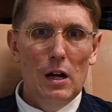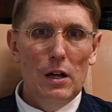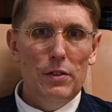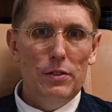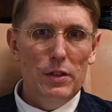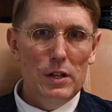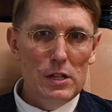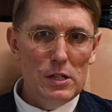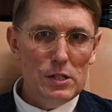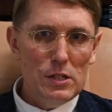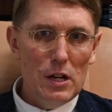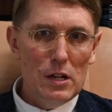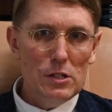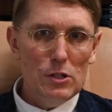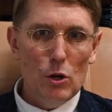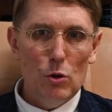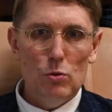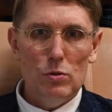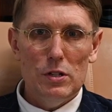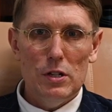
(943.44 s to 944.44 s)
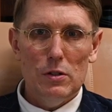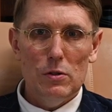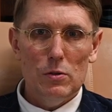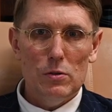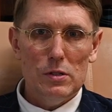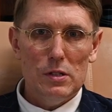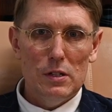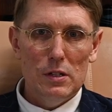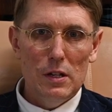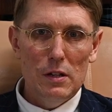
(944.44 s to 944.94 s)
These days,
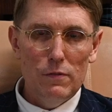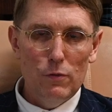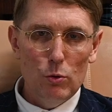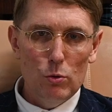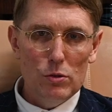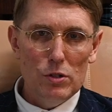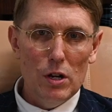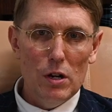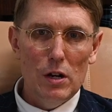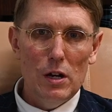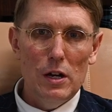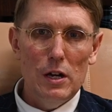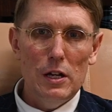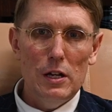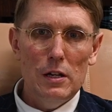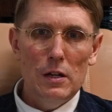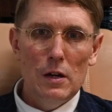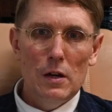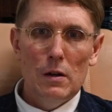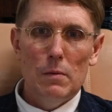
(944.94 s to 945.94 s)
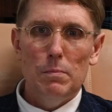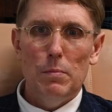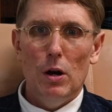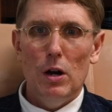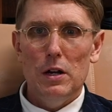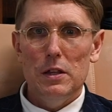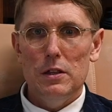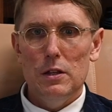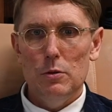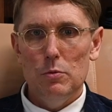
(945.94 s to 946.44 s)
hotels live or die
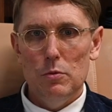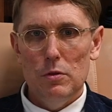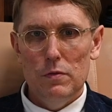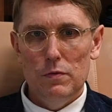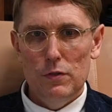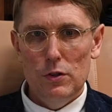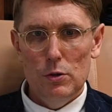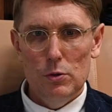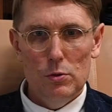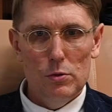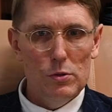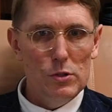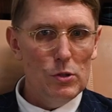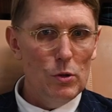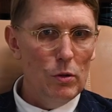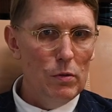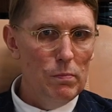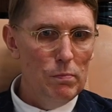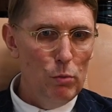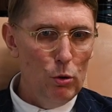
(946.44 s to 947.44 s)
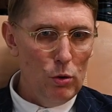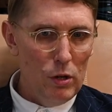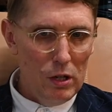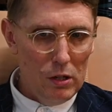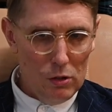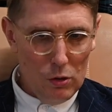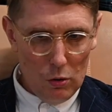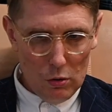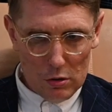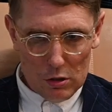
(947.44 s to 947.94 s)
by their reviews on
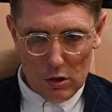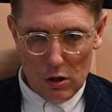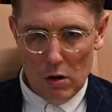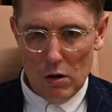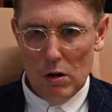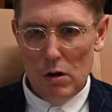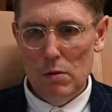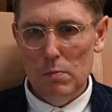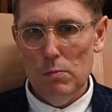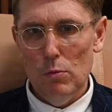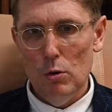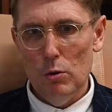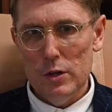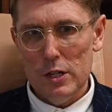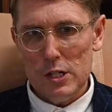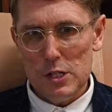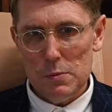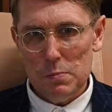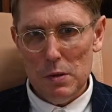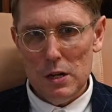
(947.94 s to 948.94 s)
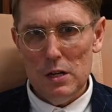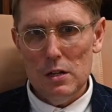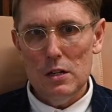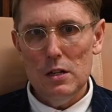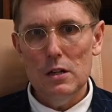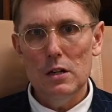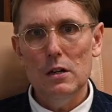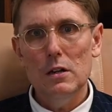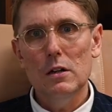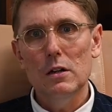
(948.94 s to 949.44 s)
booking.com or
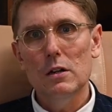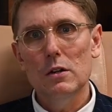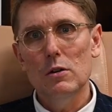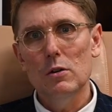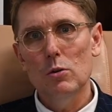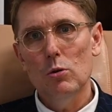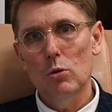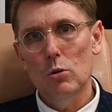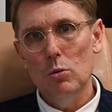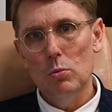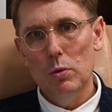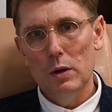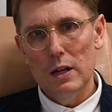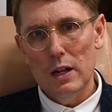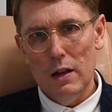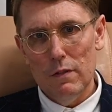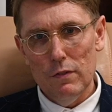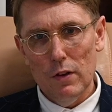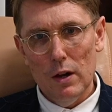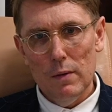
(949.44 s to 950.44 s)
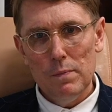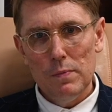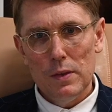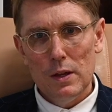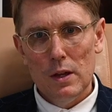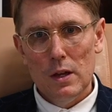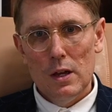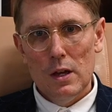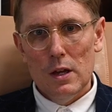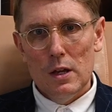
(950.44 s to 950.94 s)
Expedia or whatever.
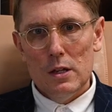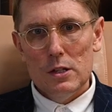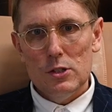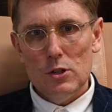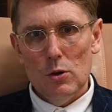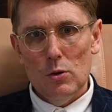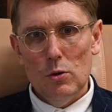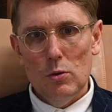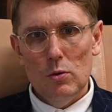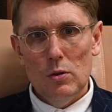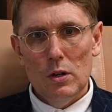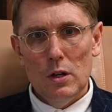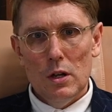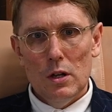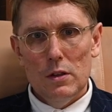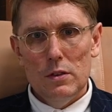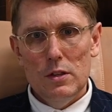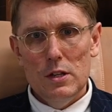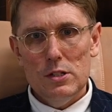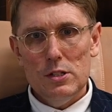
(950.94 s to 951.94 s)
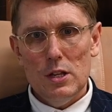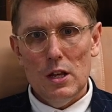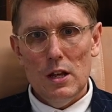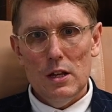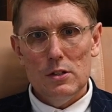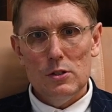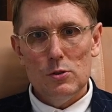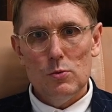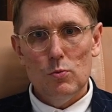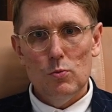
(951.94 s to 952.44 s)
So this
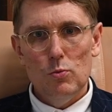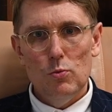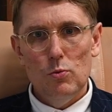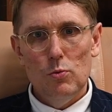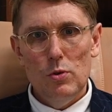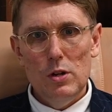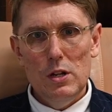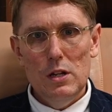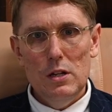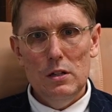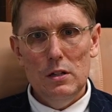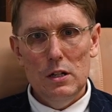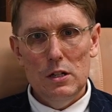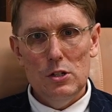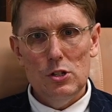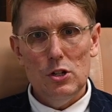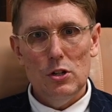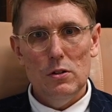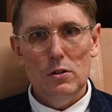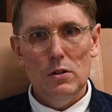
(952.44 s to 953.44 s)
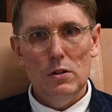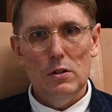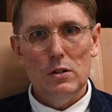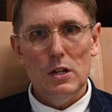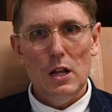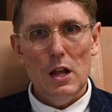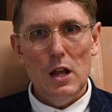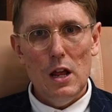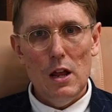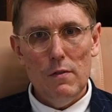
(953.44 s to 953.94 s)
has really turned
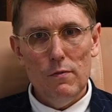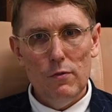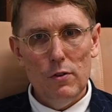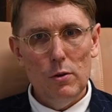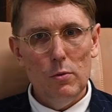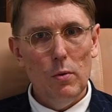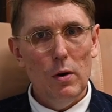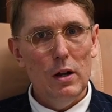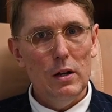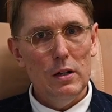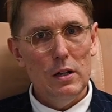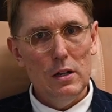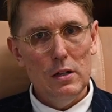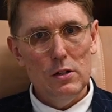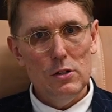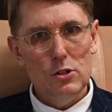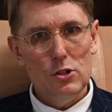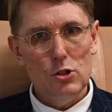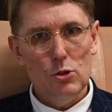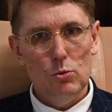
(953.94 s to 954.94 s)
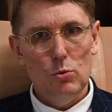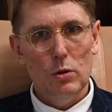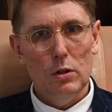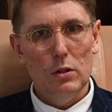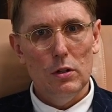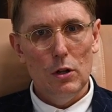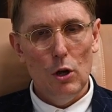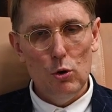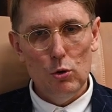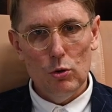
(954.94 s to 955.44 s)
everyone into a
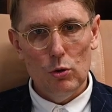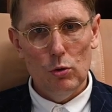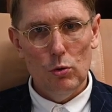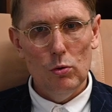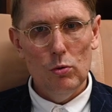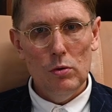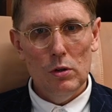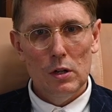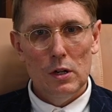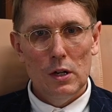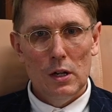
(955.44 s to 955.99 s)
local